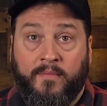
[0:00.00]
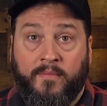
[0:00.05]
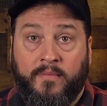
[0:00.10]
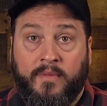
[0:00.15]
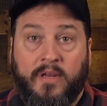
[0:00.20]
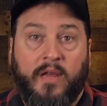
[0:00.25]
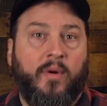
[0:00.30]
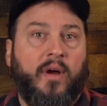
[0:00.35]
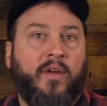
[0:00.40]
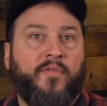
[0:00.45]

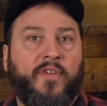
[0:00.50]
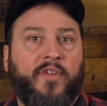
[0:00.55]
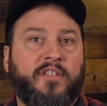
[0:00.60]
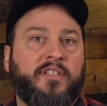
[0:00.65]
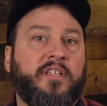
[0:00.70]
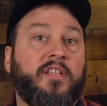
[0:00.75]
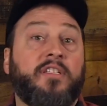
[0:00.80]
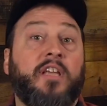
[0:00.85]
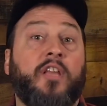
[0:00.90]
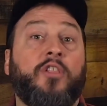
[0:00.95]
Now, while
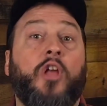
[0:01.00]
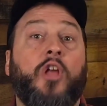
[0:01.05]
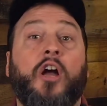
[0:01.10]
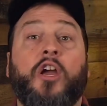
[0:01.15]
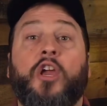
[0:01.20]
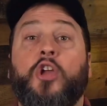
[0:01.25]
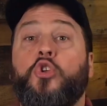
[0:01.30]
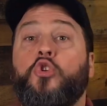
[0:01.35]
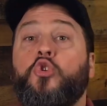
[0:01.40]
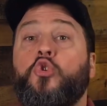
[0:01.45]
Physna is
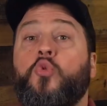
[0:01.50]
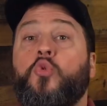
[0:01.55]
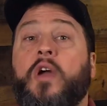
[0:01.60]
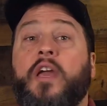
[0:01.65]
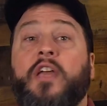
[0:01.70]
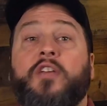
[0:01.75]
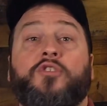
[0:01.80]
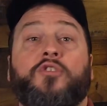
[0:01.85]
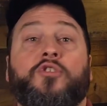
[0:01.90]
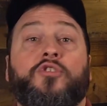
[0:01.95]
unlocking new
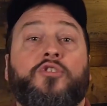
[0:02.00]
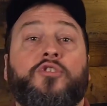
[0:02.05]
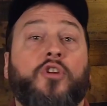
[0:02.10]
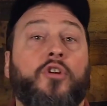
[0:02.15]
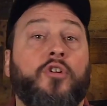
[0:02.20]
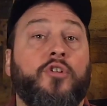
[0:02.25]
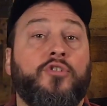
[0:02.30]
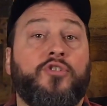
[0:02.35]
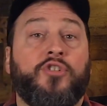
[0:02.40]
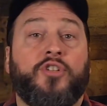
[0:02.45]
ways to
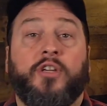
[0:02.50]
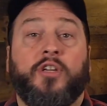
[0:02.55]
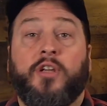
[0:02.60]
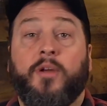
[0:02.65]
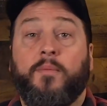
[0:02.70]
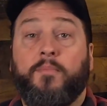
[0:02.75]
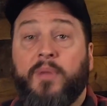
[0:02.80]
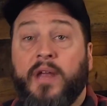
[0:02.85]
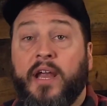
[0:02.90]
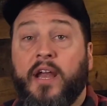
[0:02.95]
search and
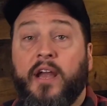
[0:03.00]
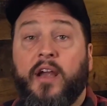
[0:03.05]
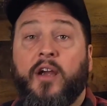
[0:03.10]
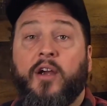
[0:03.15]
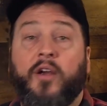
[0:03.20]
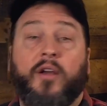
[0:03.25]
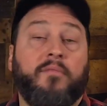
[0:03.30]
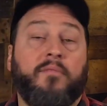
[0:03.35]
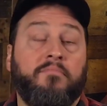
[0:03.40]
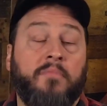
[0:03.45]

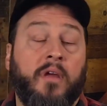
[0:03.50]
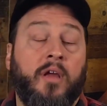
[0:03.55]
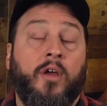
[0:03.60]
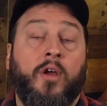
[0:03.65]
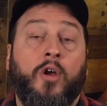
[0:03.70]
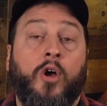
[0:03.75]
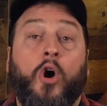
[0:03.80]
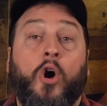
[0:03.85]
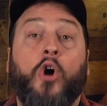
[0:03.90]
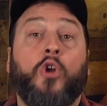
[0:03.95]
compare and
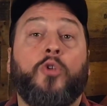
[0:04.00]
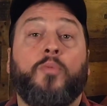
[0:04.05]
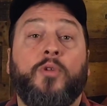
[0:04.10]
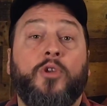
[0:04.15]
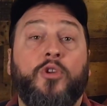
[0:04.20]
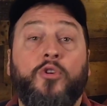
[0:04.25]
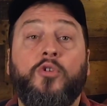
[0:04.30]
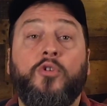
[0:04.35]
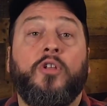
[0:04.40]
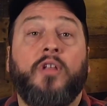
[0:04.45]

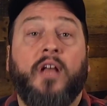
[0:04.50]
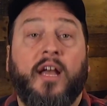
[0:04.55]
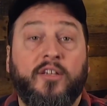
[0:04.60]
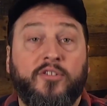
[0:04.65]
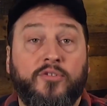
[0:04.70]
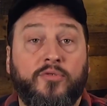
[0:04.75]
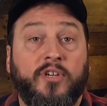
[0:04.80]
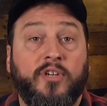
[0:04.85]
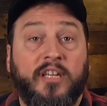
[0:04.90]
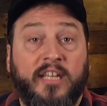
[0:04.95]
ultimately
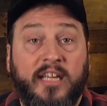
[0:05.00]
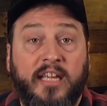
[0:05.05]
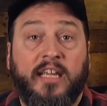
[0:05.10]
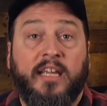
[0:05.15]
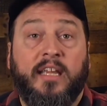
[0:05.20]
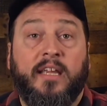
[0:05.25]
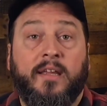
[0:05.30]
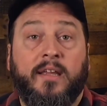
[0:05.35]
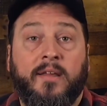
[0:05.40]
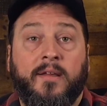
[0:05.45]
utilize
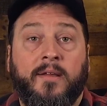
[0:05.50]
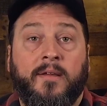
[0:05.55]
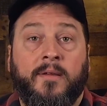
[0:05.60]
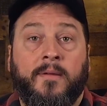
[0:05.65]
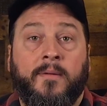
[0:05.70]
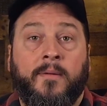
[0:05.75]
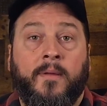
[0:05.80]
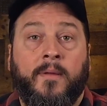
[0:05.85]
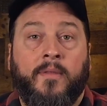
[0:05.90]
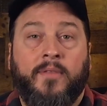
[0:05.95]
3D,
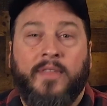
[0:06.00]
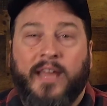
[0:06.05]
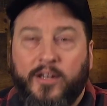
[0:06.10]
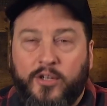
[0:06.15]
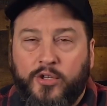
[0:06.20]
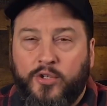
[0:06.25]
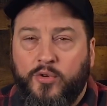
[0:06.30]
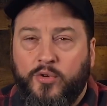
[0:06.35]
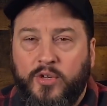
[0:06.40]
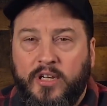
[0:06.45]

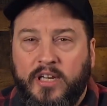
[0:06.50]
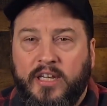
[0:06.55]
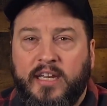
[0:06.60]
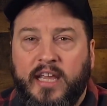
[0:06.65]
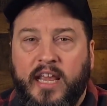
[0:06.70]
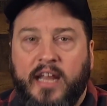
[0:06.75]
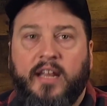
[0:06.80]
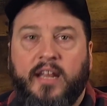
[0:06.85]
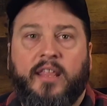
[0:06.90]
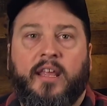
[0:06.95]
that 2D
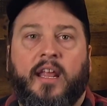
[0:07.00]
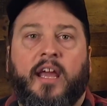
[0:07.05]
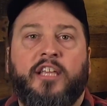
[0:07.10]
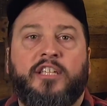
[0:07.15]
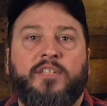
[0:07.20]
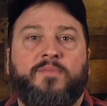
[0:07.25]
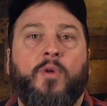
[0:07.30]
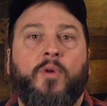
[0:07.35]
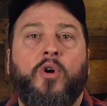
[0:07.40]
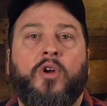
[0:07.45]
data that I
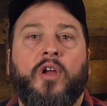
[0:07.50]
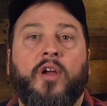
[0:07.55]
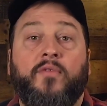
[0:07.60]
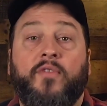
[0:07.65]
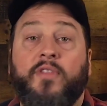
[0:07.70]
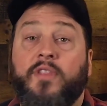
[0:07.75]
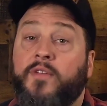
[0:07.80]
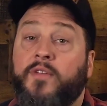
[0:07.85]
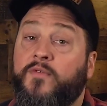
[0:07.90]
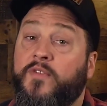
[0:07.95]
spoke of
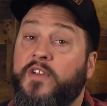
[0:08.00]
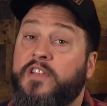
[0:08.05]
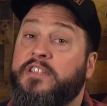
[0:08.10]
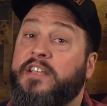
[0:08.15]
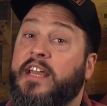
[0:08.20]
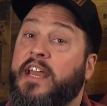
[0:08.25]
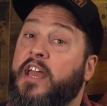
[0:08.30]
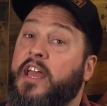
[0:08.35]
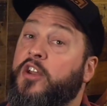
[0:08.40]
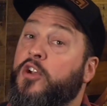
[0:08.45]
in the
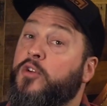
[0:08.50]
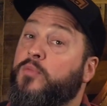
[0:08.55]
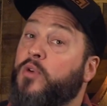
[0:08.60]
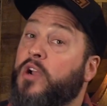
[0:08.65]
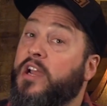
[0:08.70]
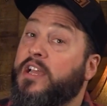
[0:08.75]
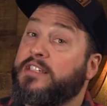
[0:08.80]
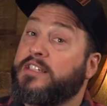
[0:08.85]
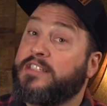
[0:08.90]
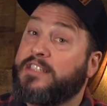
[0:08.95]
Physna
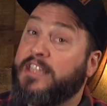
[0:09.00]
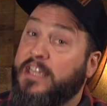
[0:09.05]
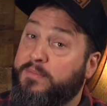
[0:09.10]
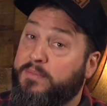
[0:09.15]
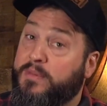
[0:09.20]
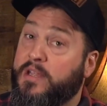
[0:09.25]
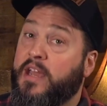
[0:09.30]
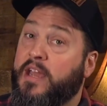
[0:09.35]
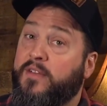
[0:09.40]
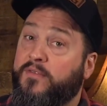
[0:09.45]
Enterprise
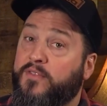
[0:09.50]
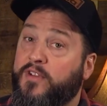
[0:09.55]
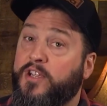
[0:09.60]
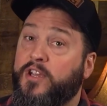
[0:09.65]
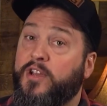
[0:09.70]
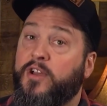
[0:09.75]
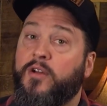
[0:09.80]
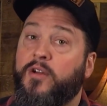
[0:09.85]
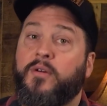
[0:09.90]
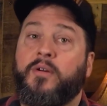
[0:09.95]
deep dive
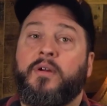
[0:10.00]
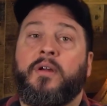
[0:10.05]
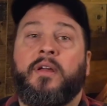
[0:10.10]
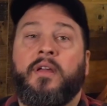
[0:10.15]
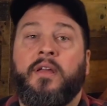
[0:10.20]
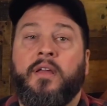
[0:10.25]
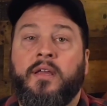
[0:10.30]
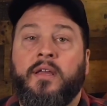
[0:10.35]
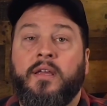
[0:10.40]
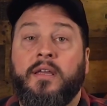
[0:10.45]
video
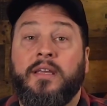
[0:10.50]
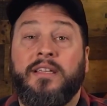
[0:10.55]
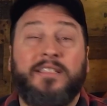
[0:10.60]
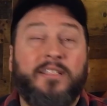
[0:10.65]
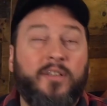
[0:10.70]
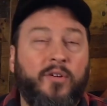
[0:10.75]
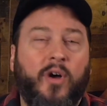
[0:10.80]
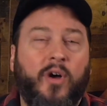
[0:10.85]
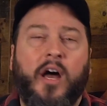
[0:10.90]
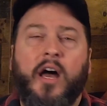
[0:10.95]
is
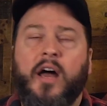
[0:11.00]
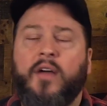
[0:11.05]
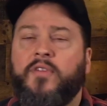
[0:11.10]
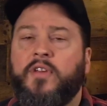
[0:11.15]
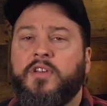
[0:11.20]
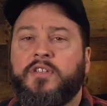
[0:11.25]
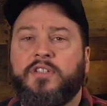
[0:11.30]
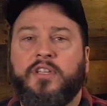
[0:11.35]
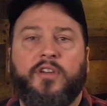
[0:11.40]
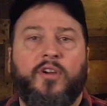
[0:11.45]
still
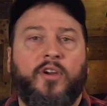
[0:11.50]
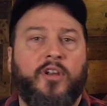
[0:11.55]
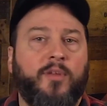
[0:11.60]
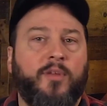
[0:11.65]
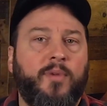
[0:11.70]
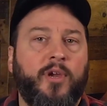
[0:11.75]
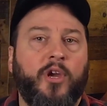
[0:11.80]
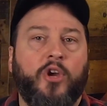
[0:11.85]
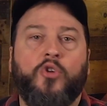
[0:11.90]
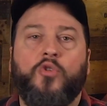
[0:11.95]
obviously going to
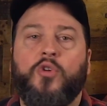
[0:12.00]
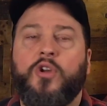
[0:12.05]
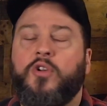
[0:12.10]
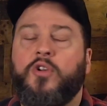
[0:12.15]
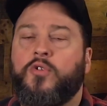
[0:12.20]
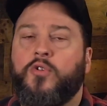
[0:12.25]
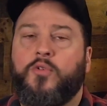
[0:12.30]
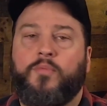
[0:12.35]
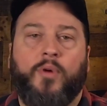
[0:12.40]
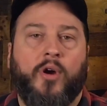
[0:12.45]
be a
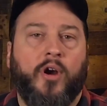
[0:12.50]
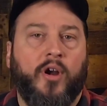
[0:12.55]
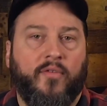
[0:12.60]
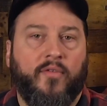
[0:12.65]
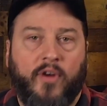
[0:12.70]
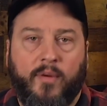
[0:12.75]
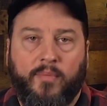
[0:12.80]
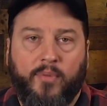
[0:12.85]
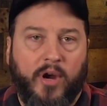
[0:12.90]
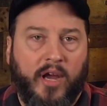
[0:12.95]
critical part
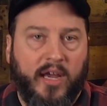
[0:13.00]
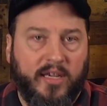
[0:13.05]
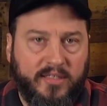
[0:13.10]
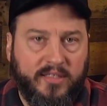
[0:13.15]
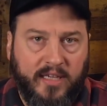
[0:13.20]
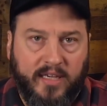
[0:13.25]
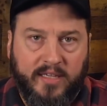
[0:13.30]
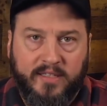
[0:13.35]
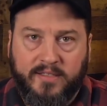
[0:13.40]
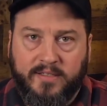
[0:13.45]
of our
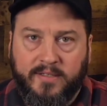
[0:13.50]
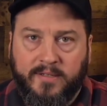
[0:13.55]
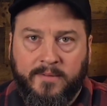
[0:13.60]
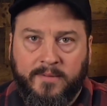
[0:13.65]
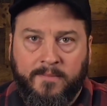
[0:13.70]
process.